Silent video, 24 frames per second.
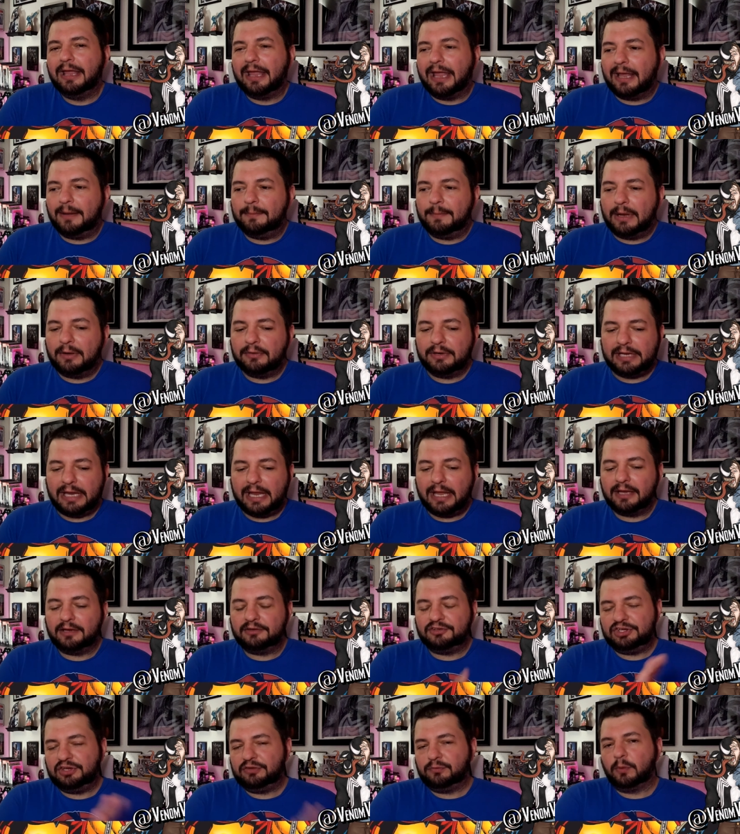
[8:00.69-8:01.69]
and Marianne,
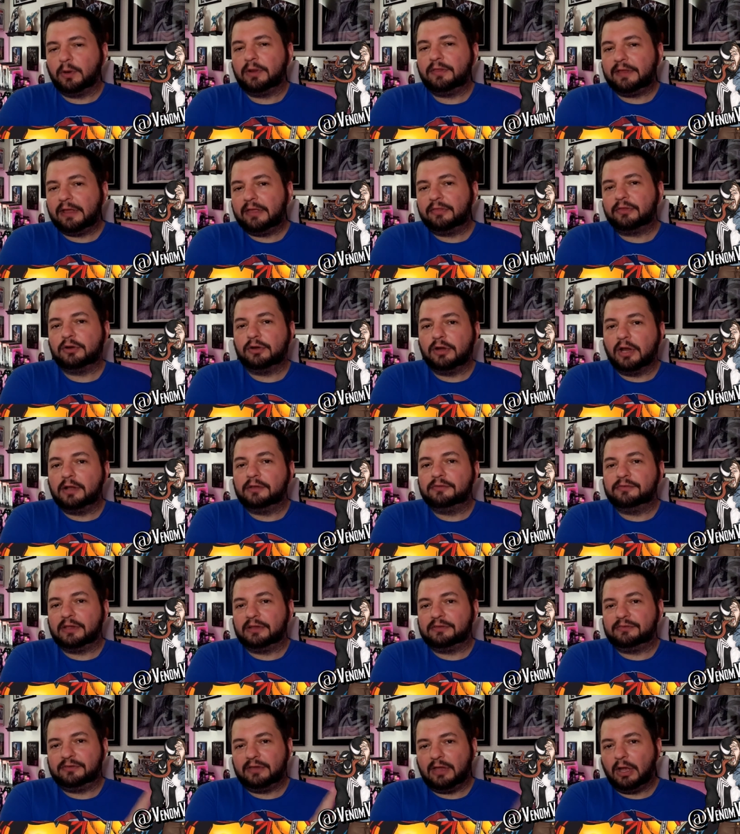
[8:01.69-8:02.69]
she's one of the other nuns
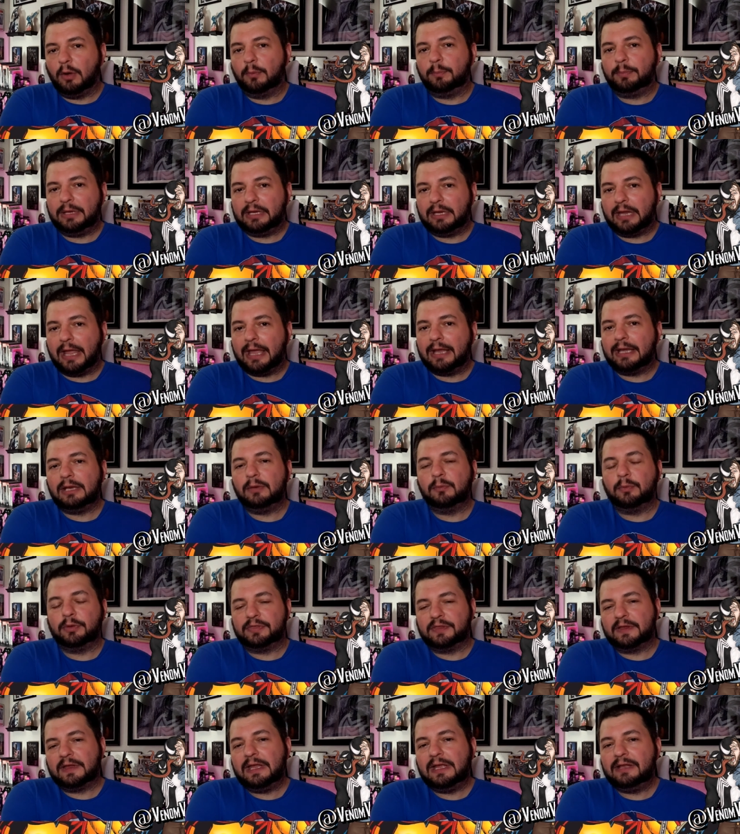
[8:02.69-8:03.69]
that's helping Eddie
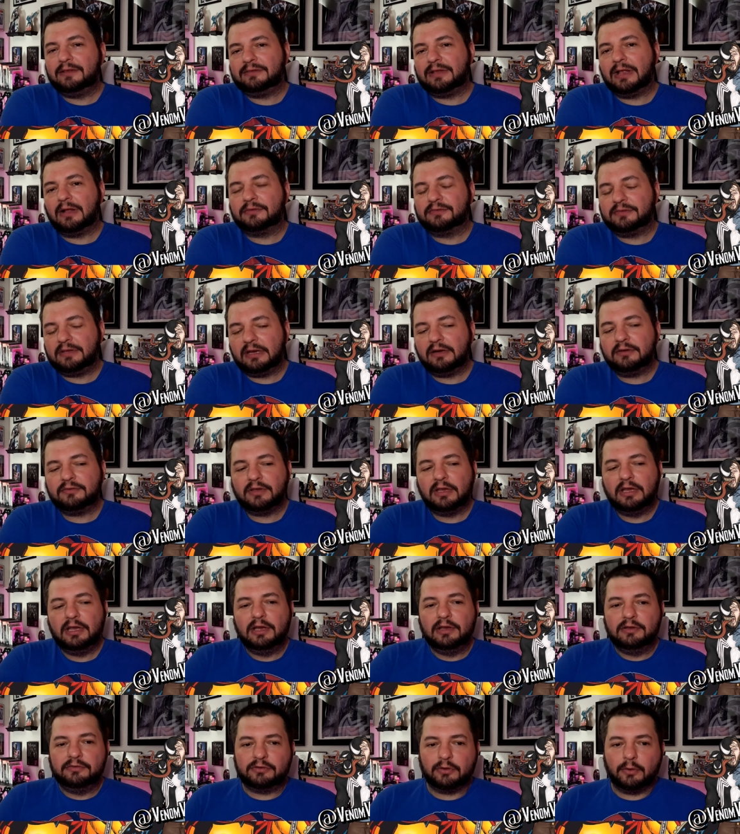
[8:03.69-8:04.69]
with the kids downstairs.
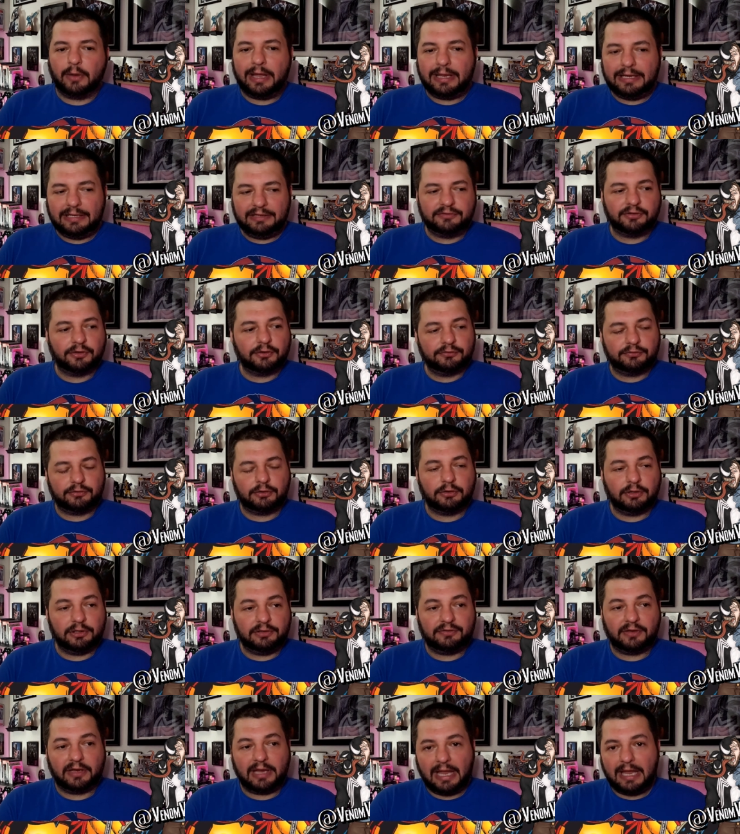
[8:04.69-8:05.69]
So Eddie turns to her and
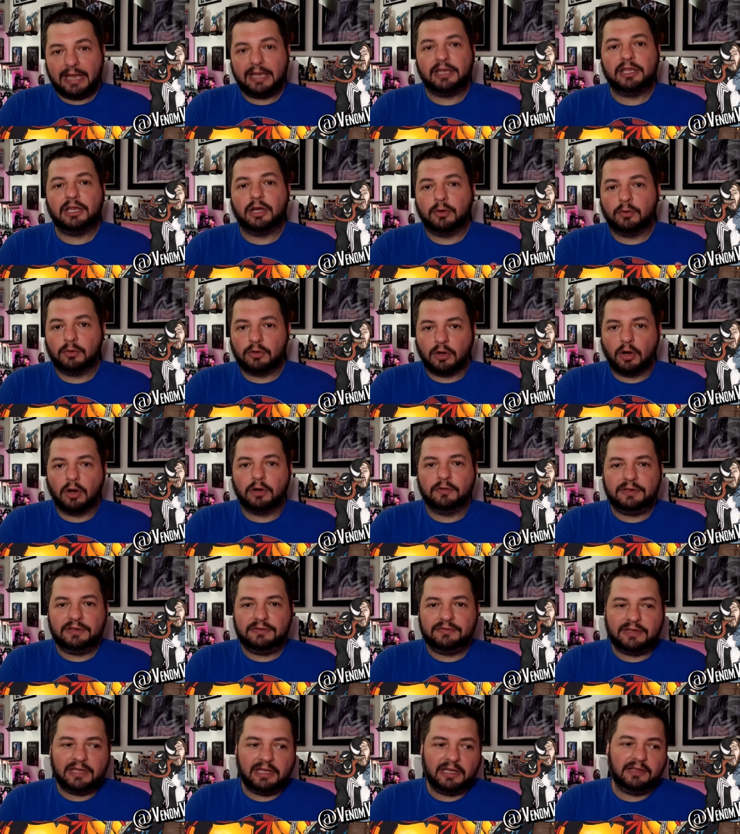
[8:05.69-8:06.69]
he's like, "Hey, you know, guard
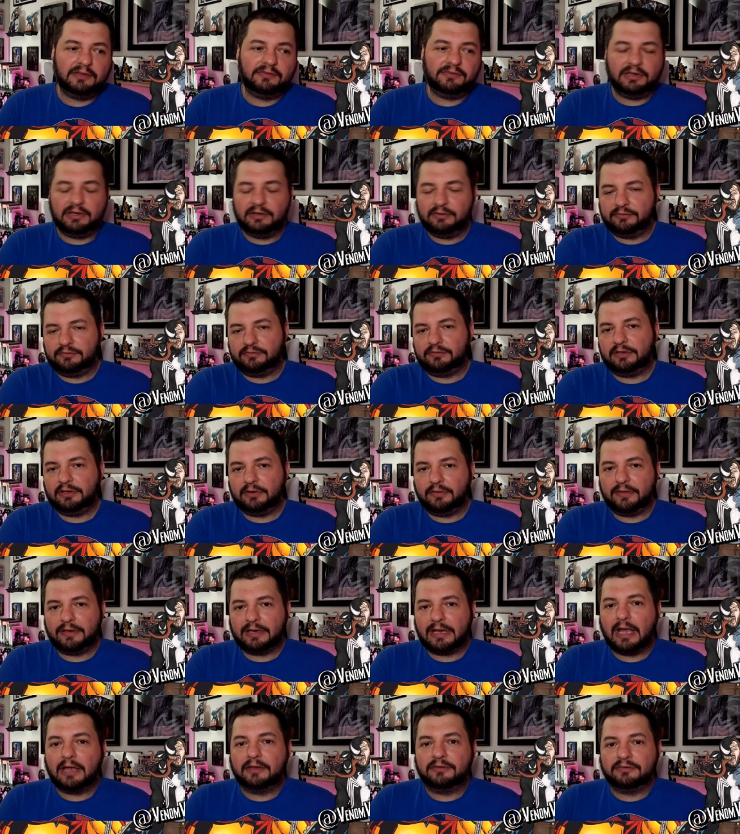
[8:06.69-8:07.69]
these kids. Here's you know the
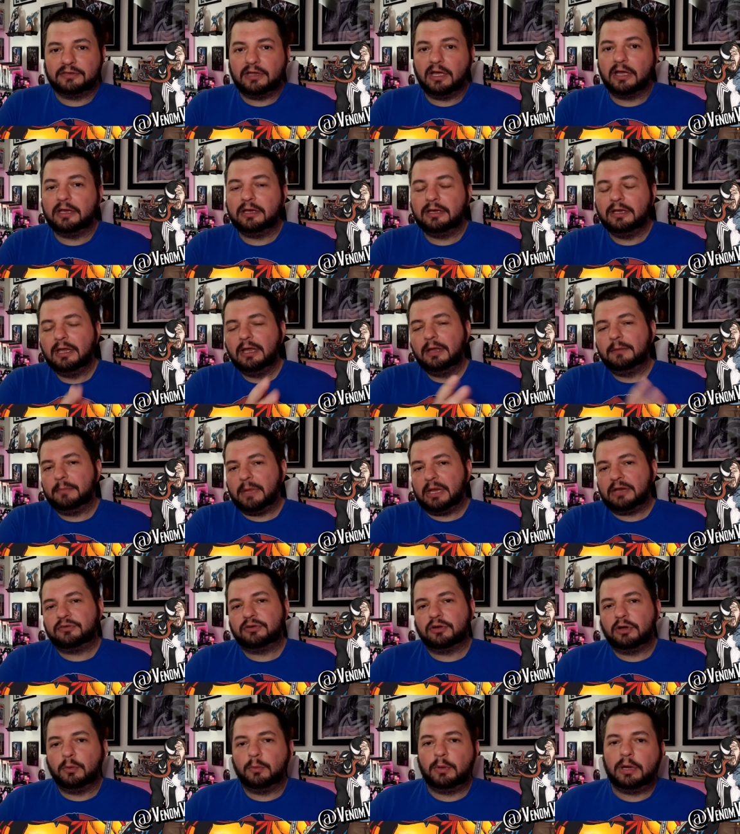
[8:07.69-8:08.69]
guy's gun. Make
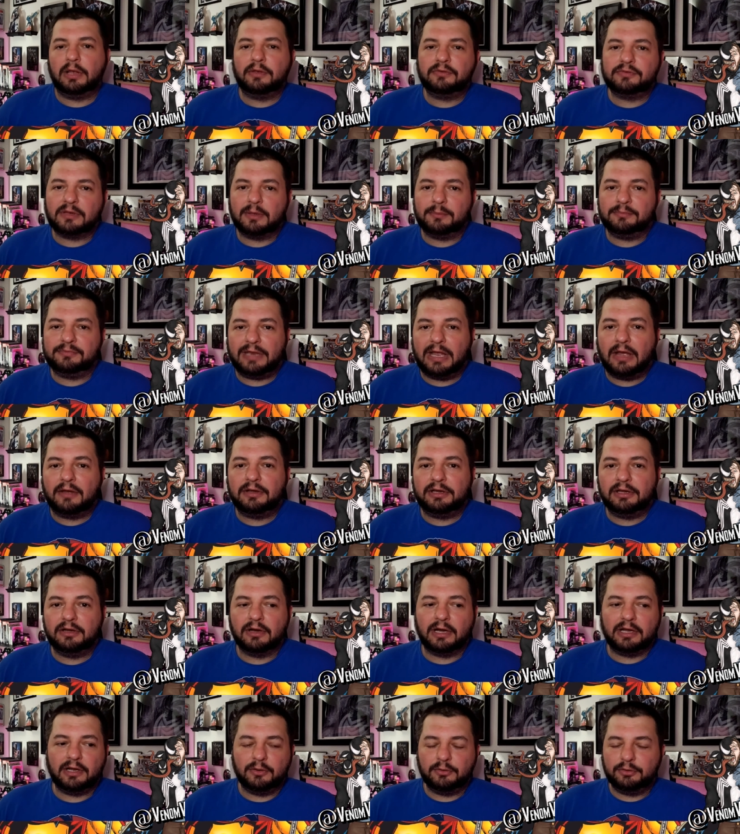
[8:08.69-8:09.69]
sure no one else comes down
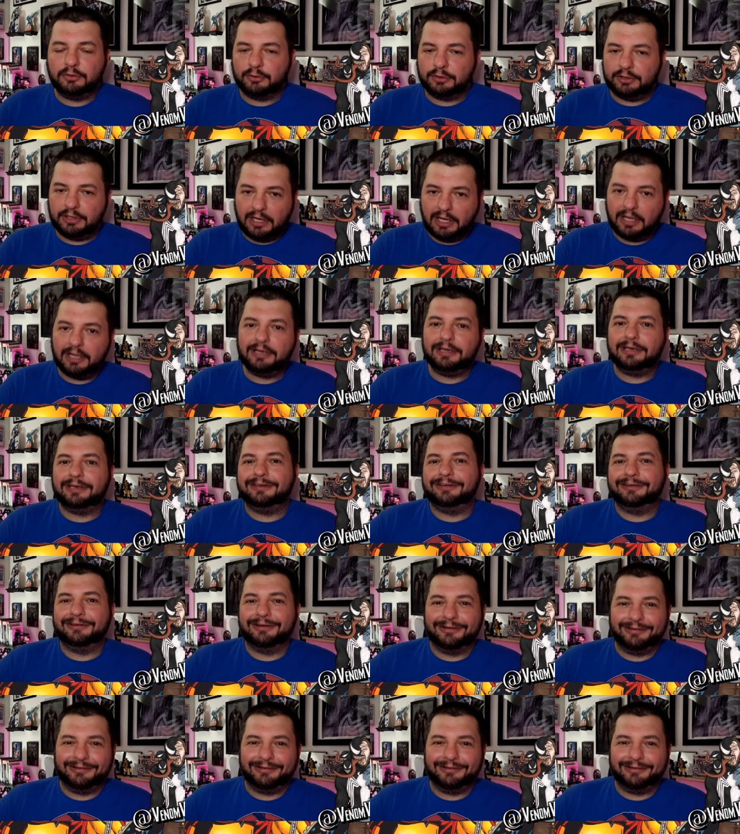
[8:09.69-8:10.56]
here. I know you're a nun, and you know